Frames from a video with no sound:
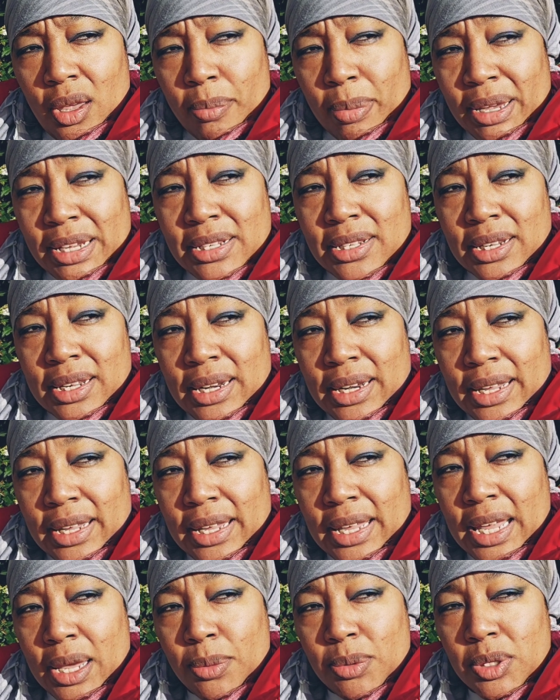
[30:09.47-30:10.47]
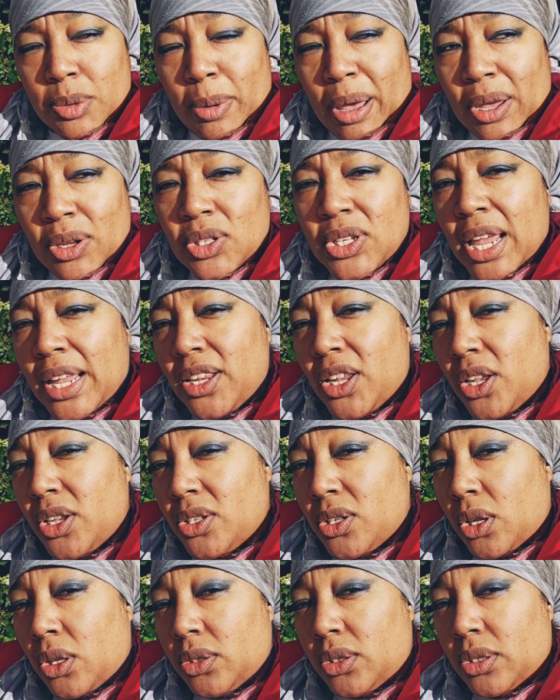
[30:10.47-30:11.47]
basically, he was about 10
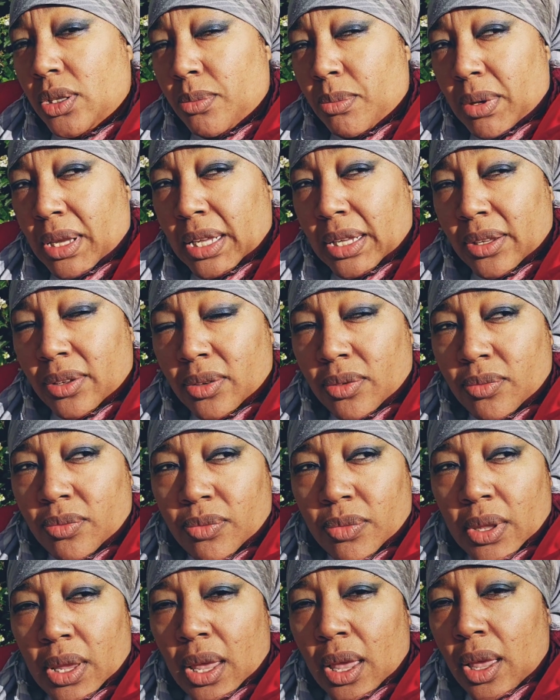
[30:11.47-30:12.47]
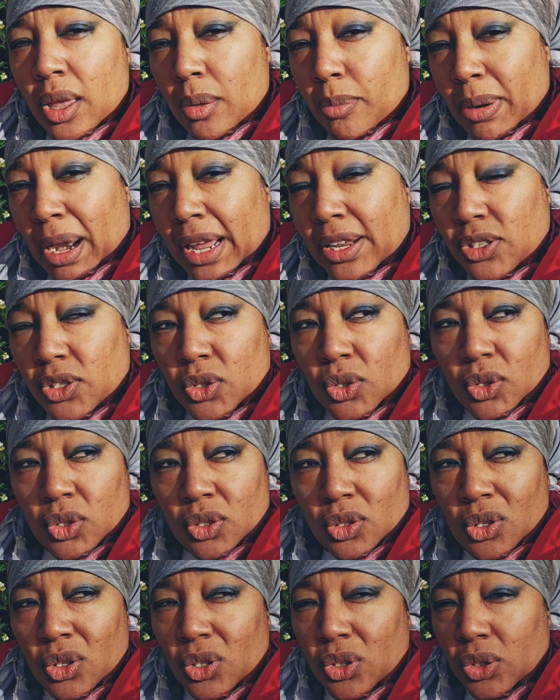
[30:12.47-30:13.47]
years older than me. Black
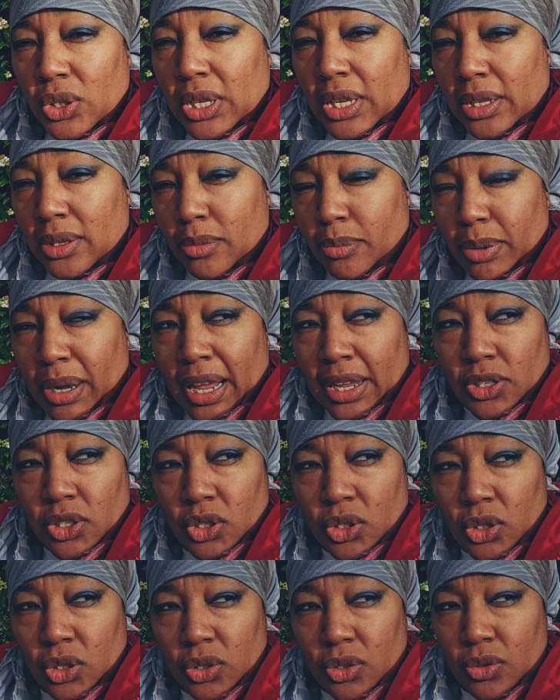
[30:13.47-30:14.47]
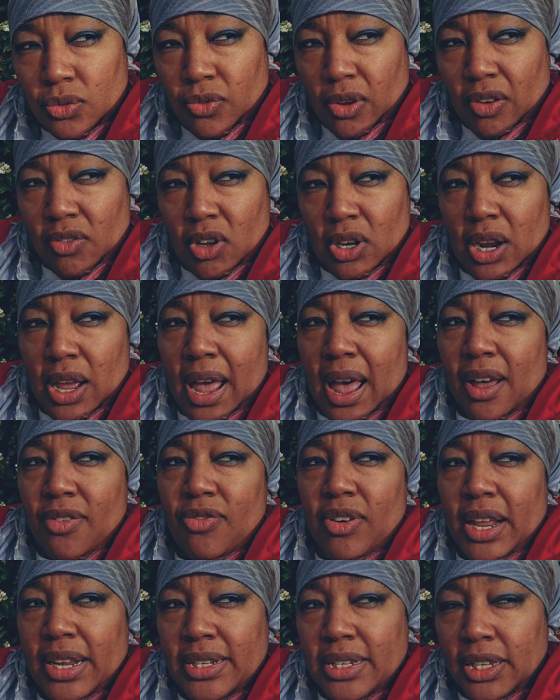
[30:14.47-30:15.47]
dude, good looking black dude, very like
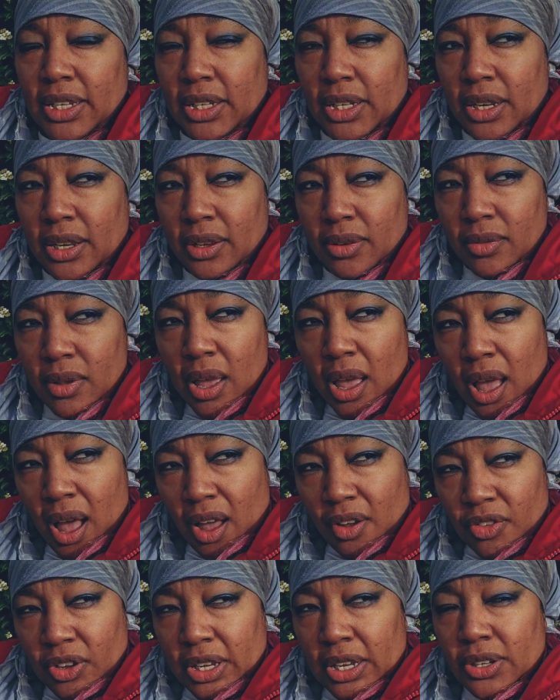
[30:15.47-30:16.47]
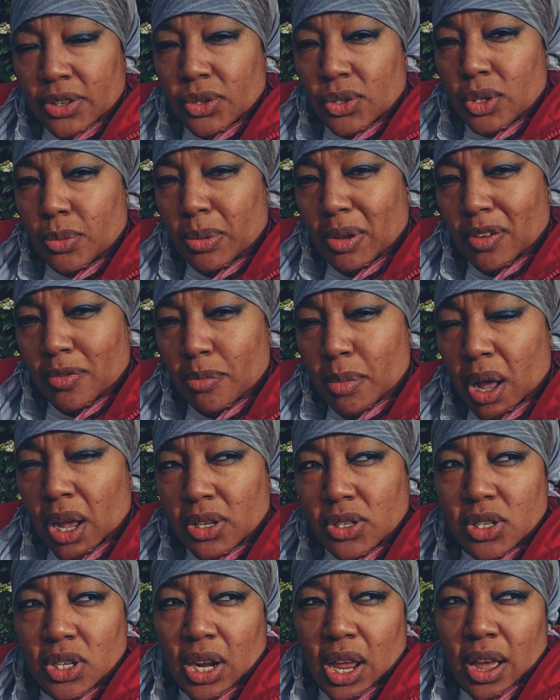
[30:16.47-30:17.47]
athletic. I think he does a bit of
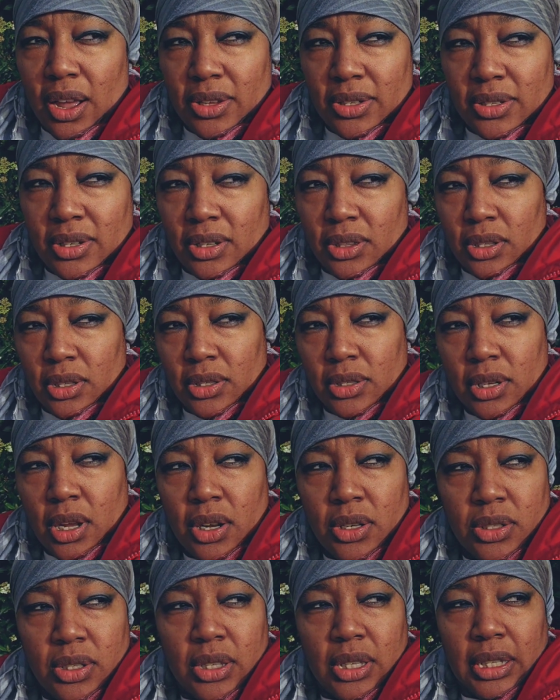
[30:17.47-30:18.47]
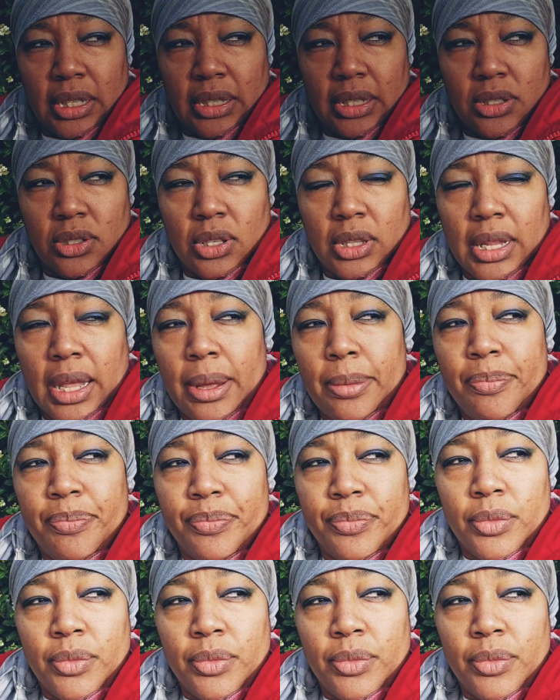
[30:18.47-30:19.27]
martial arts and this kind of thing, this and that.